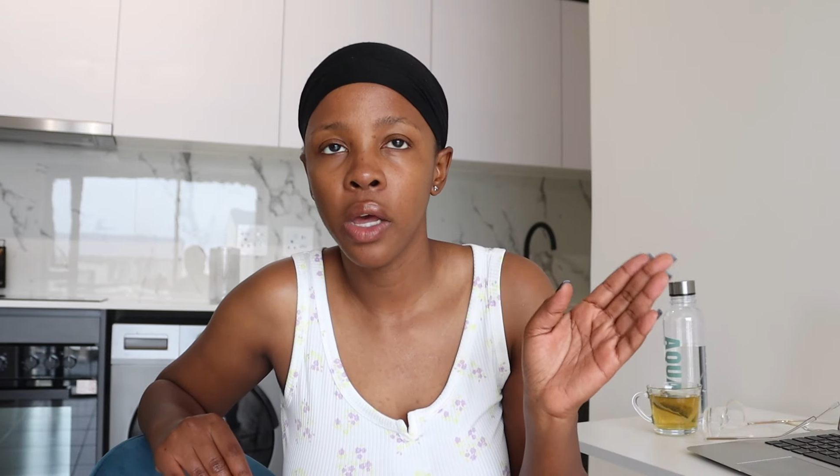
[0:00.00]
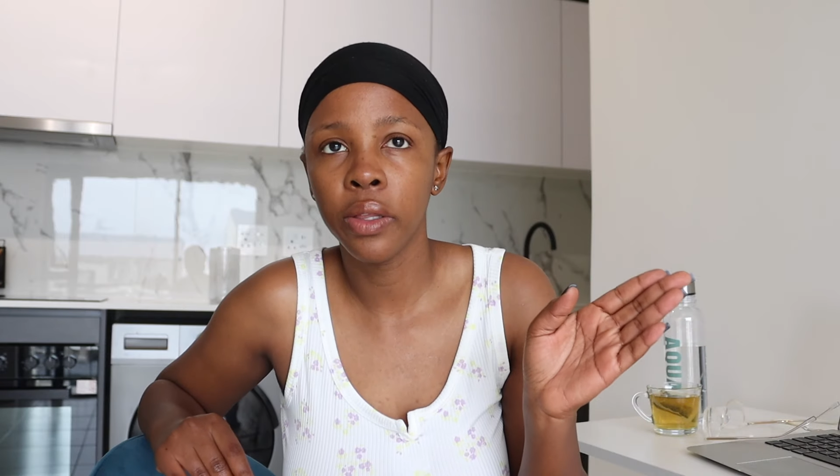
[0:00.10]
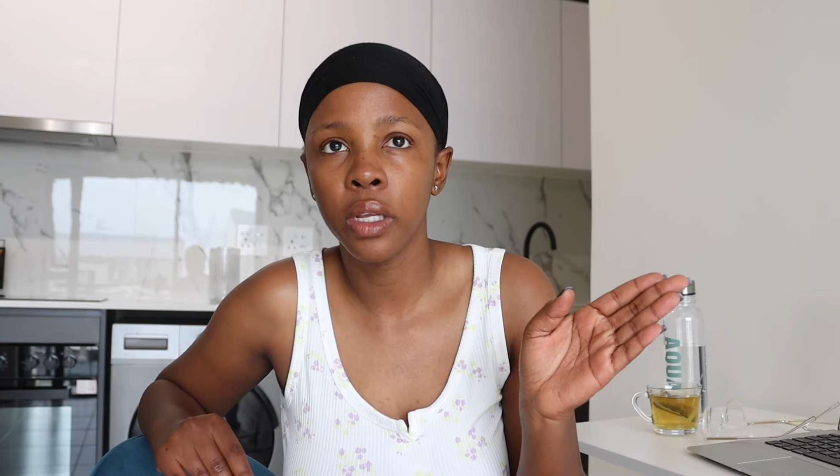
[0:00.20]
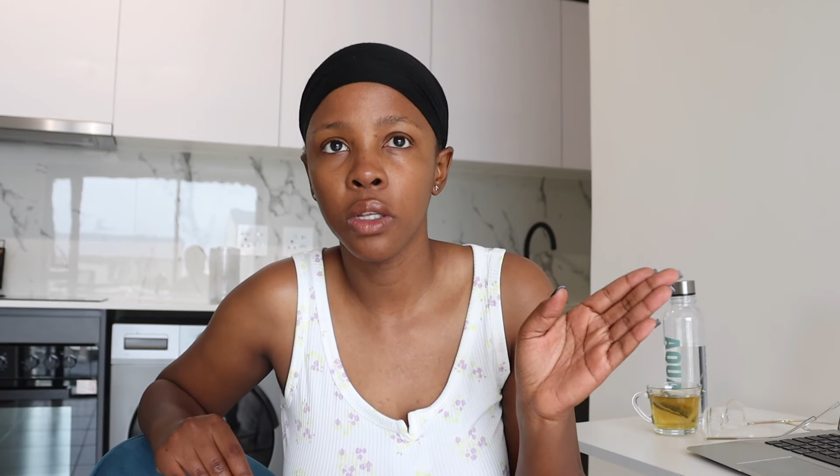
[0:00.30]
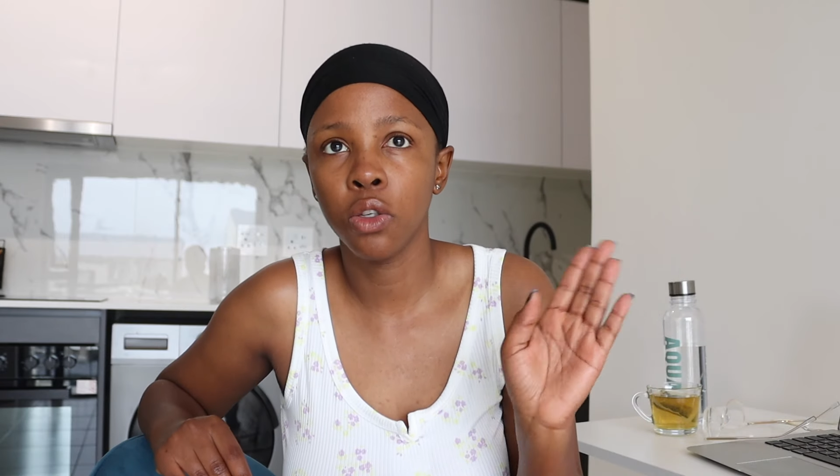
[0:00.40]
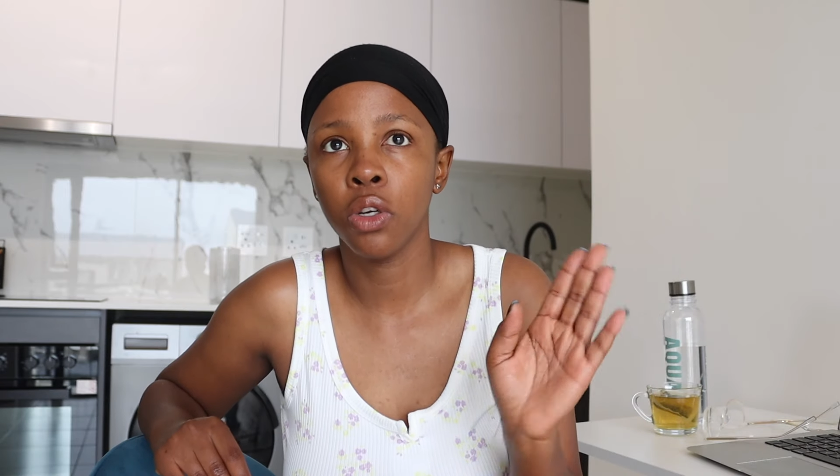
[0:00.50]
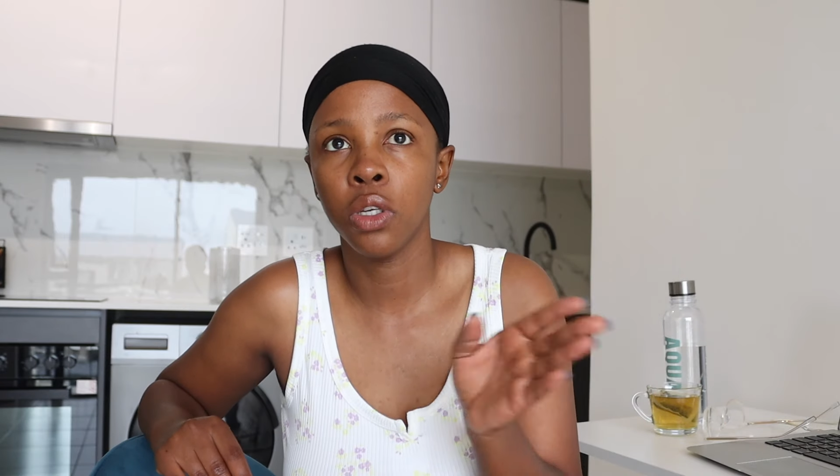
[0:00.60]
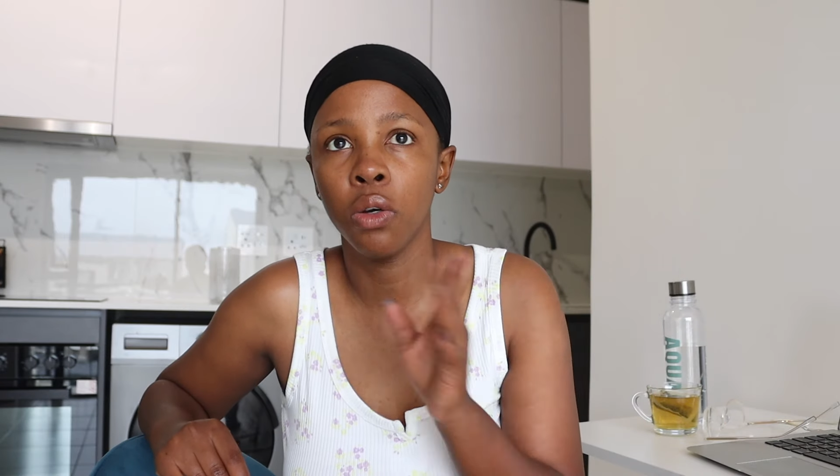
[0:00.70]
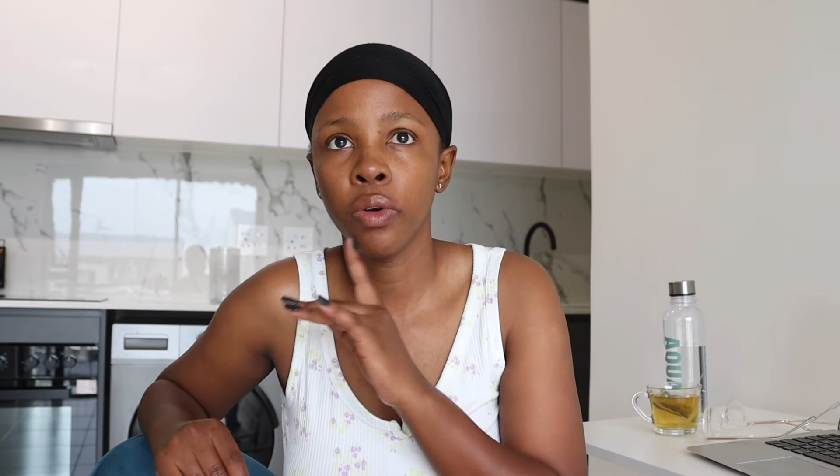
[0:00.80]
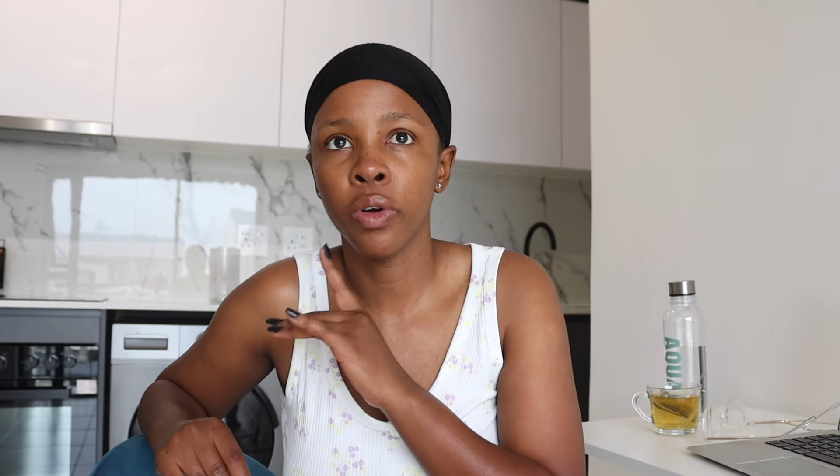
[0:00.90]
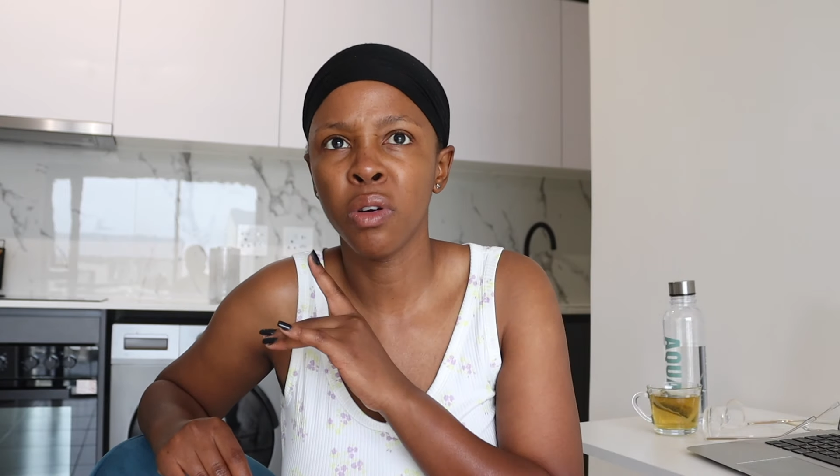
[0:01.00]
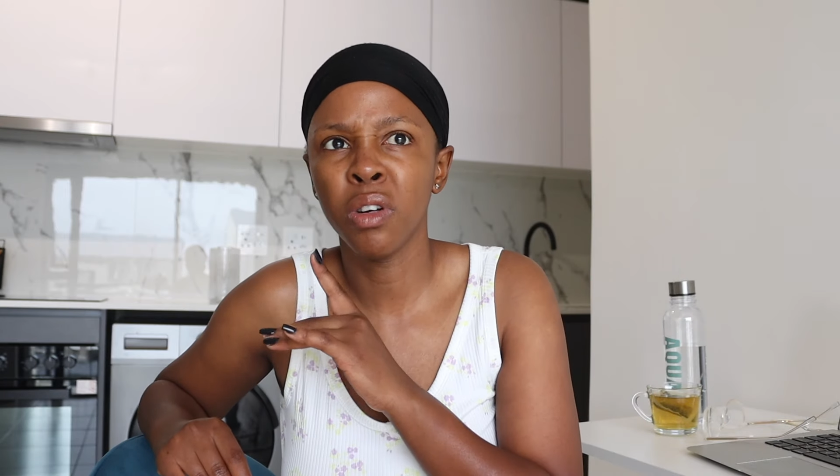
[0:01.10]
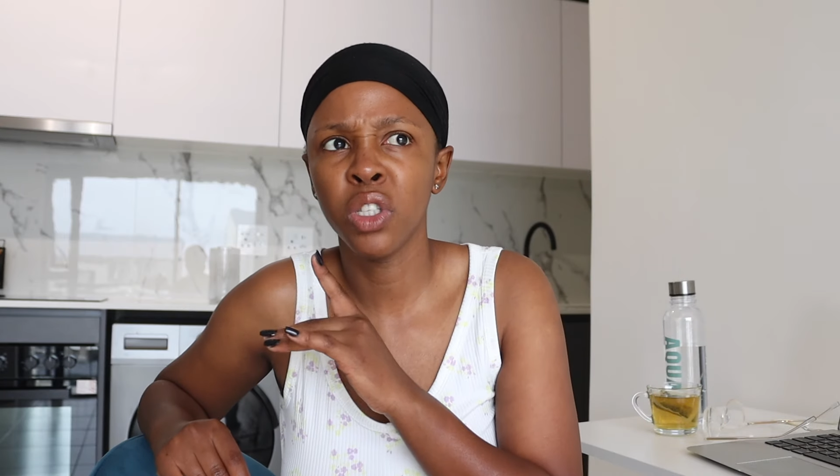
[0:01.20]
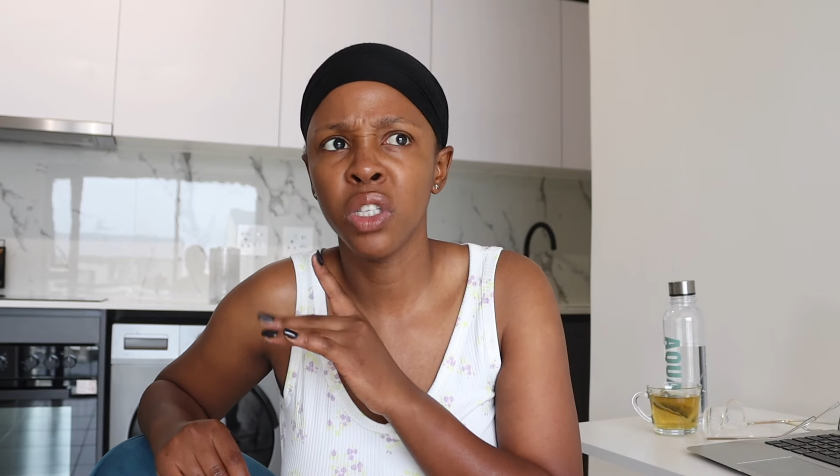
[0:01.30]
and then the doctor only